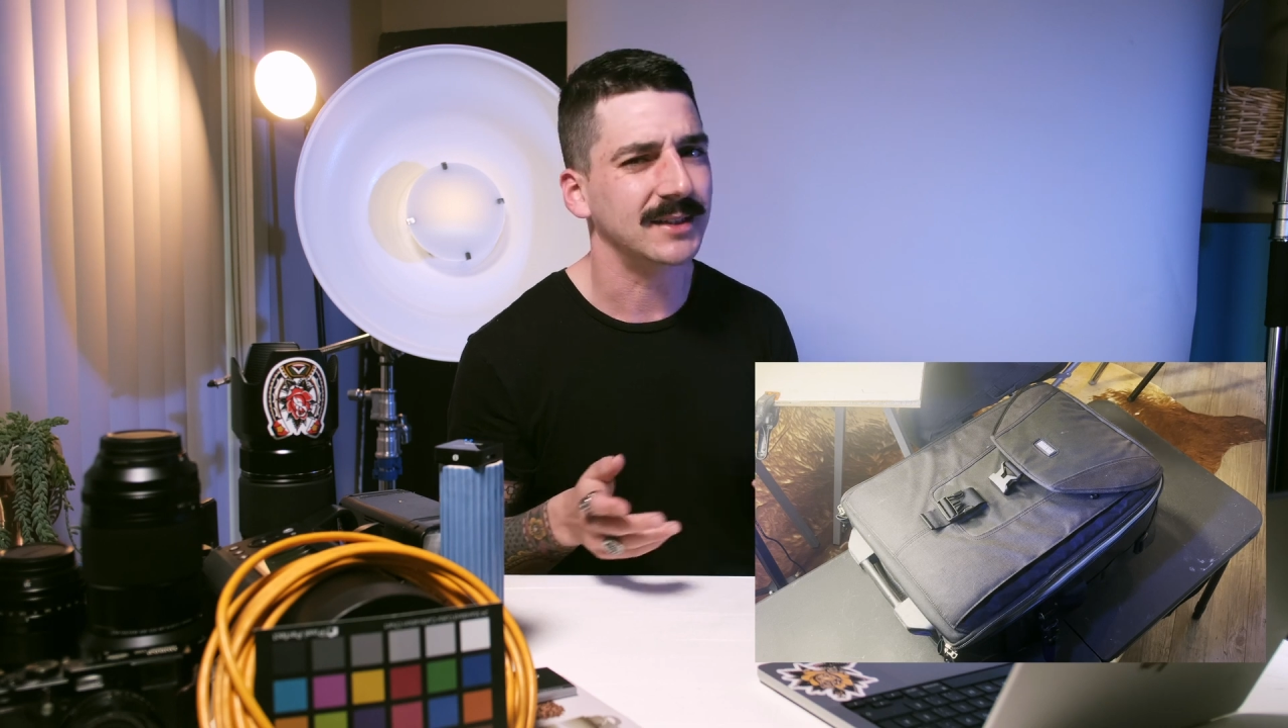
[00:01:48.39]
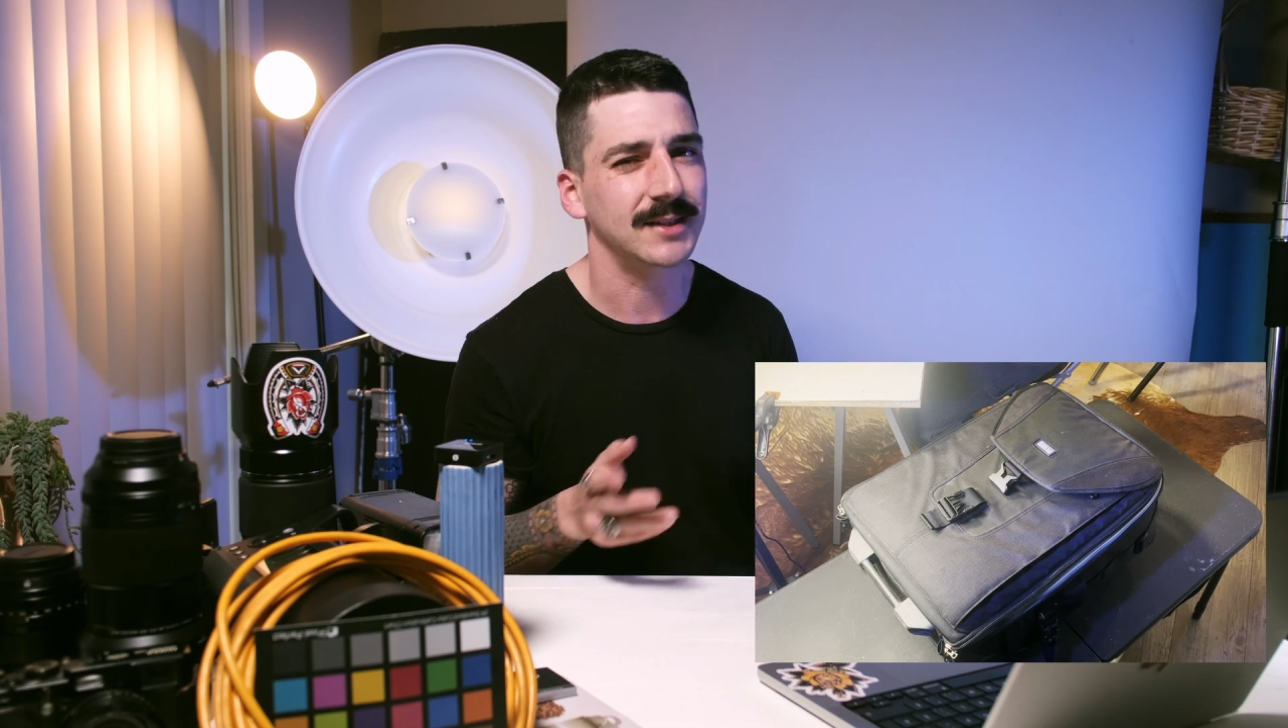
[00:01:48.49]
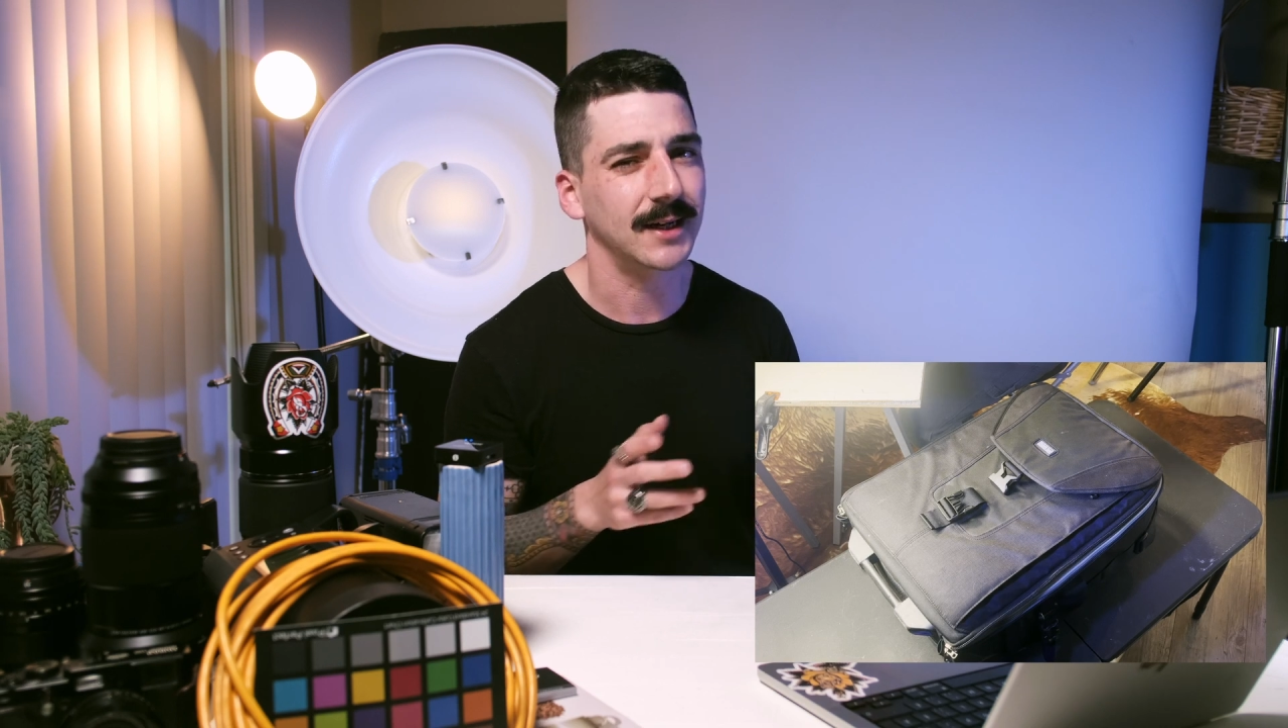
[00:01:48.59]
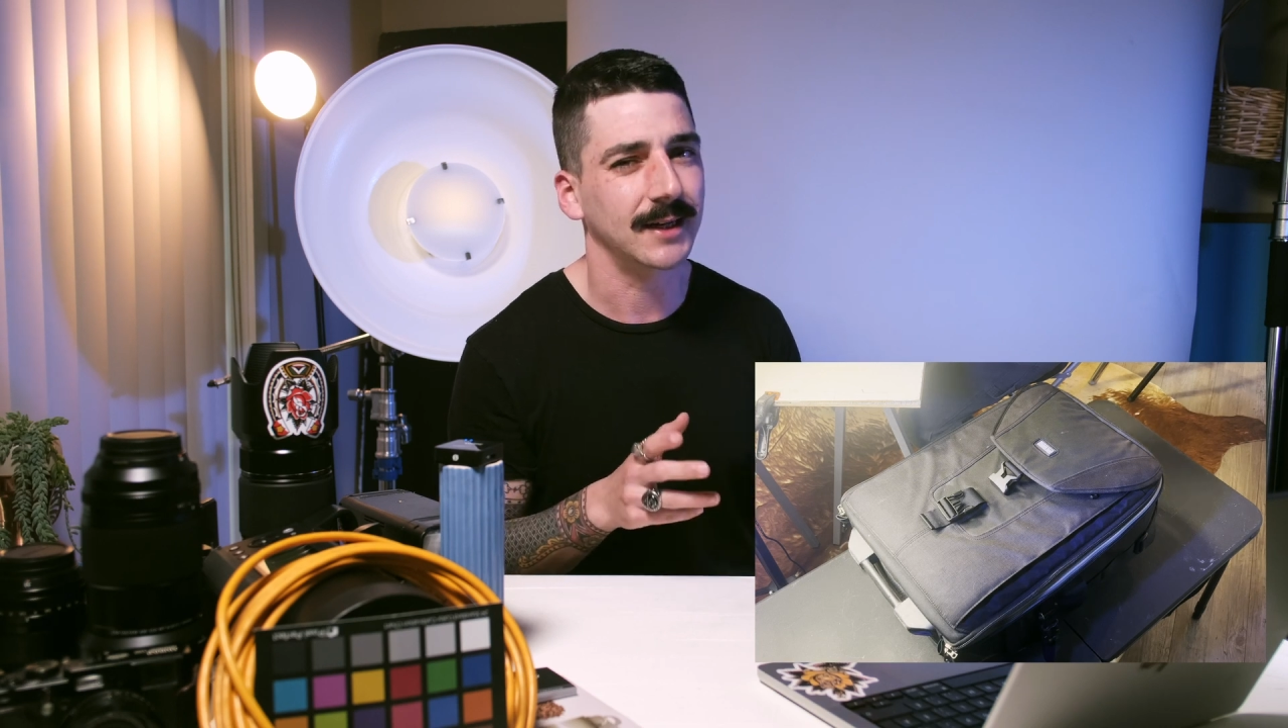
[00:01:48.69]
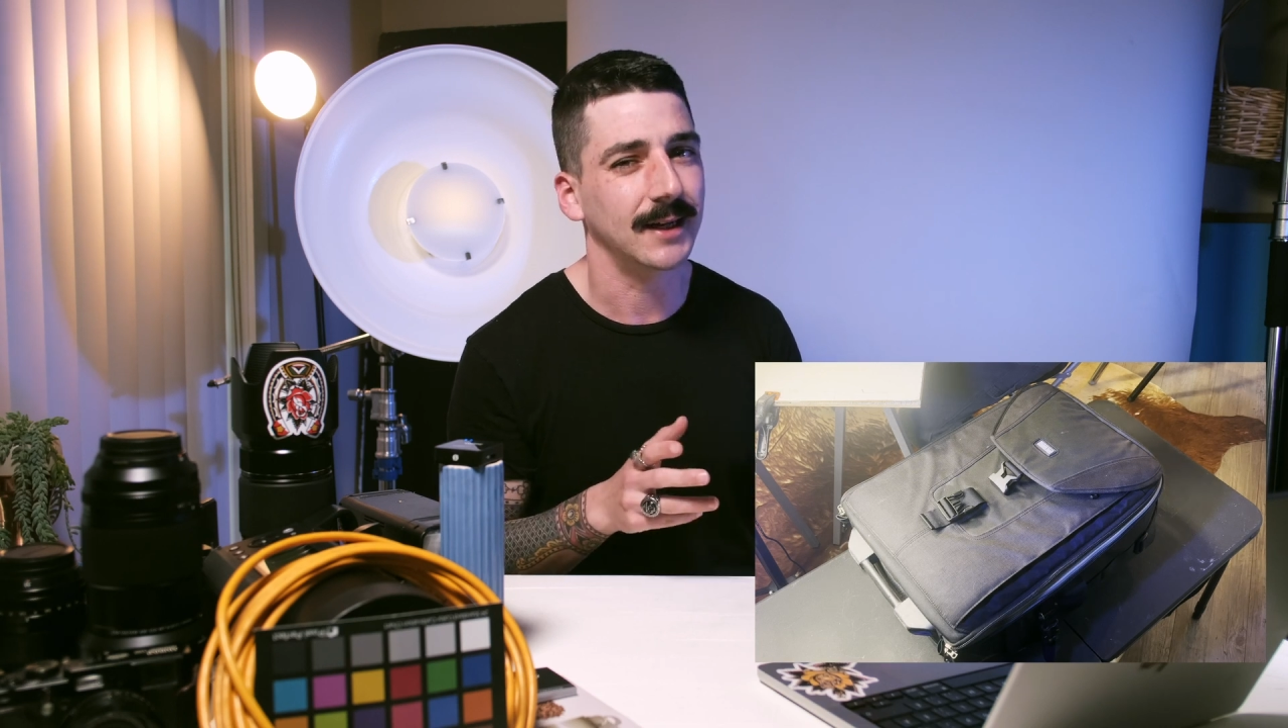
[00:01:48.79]

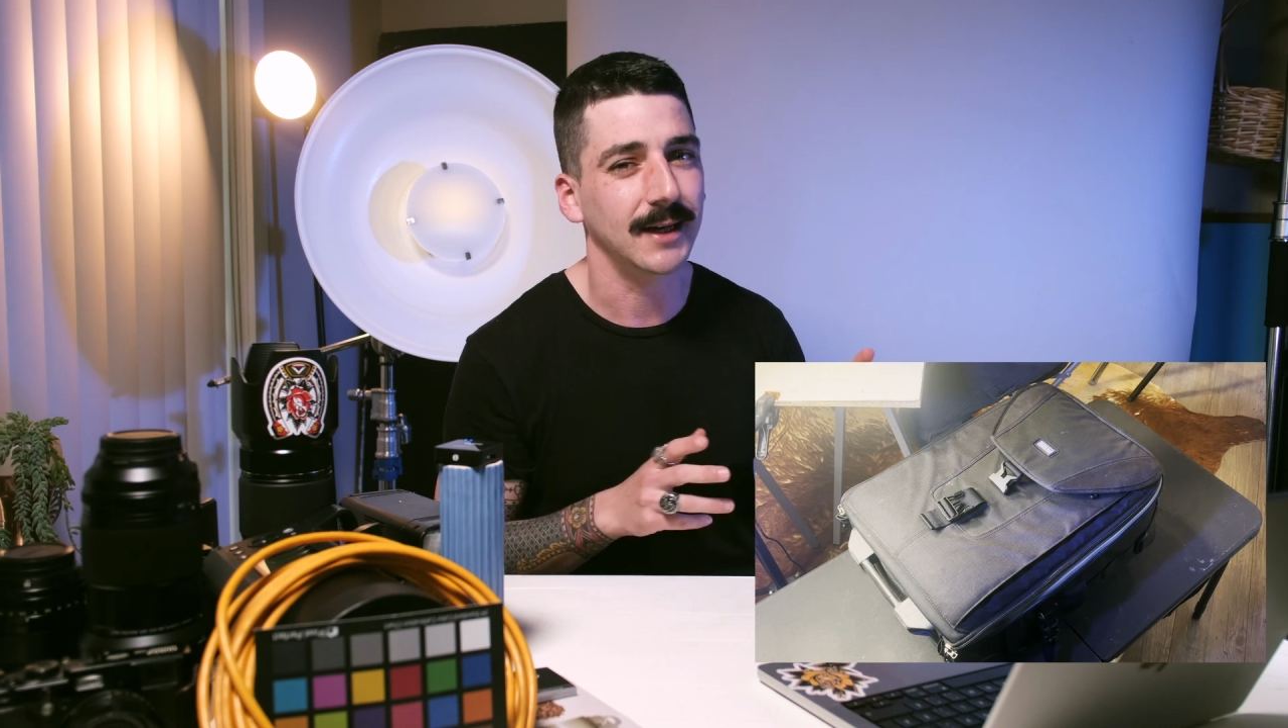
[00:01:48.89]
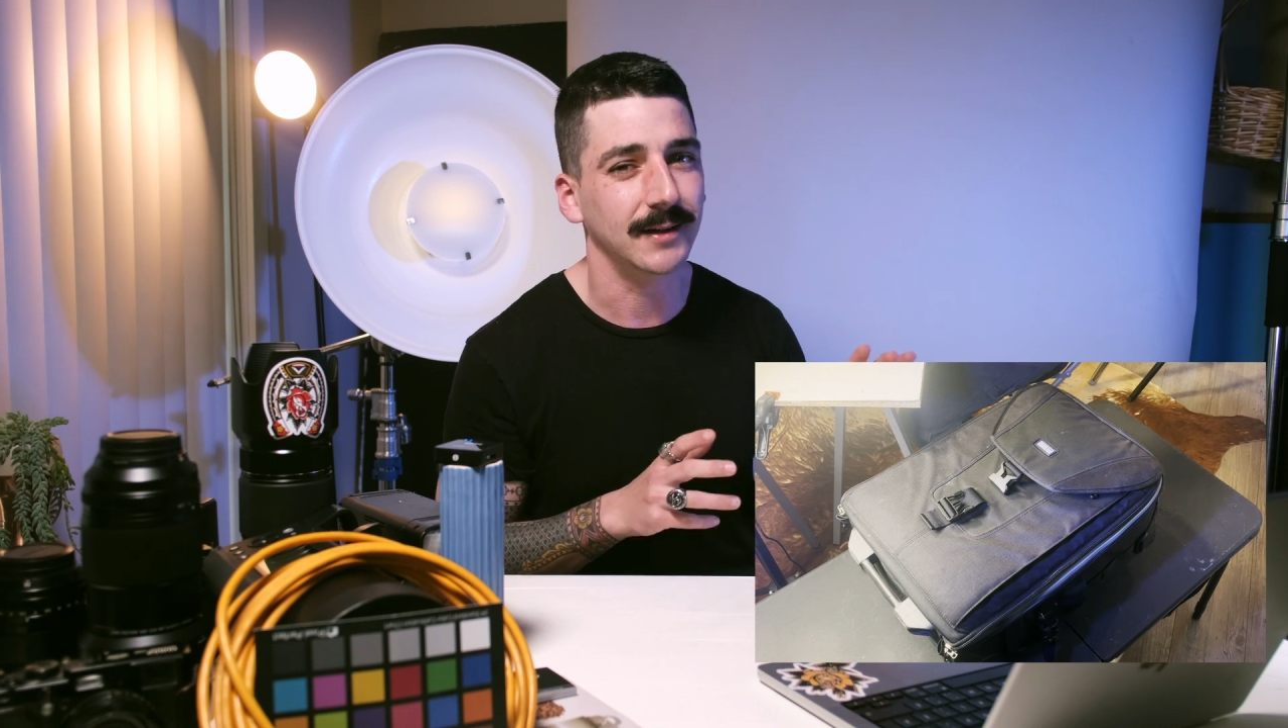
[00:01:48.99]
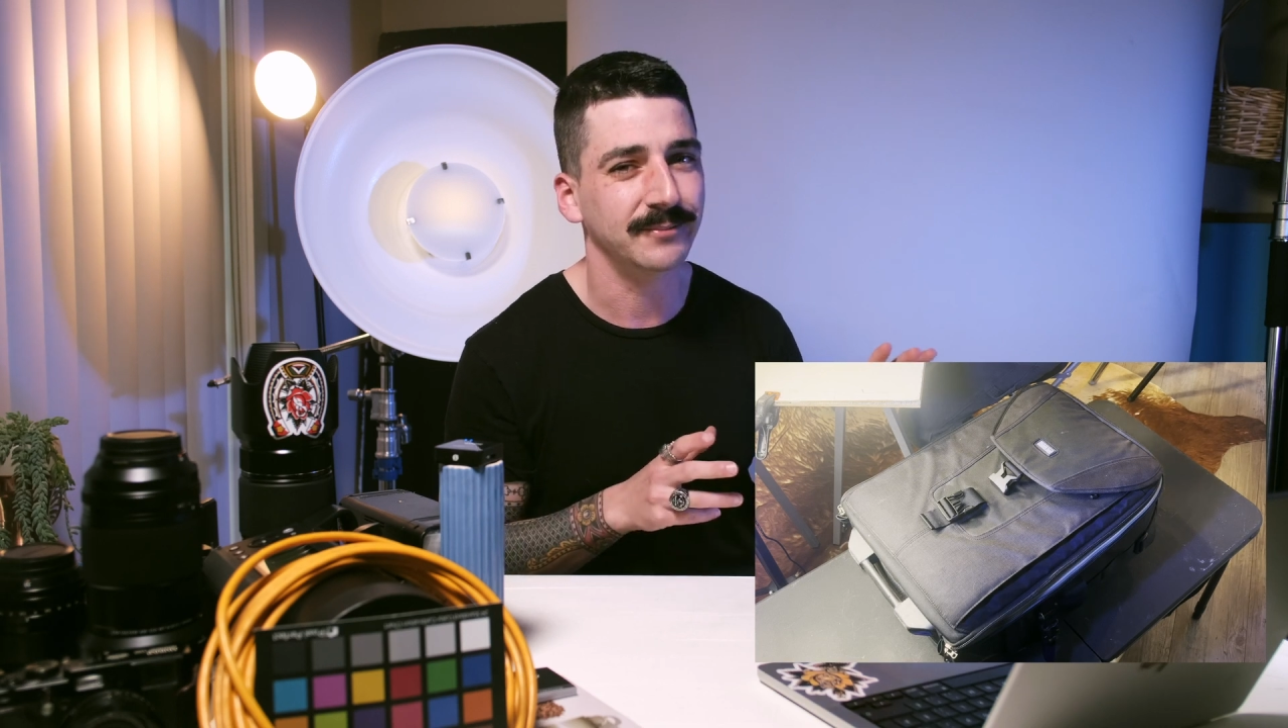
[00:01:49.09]
stuck in a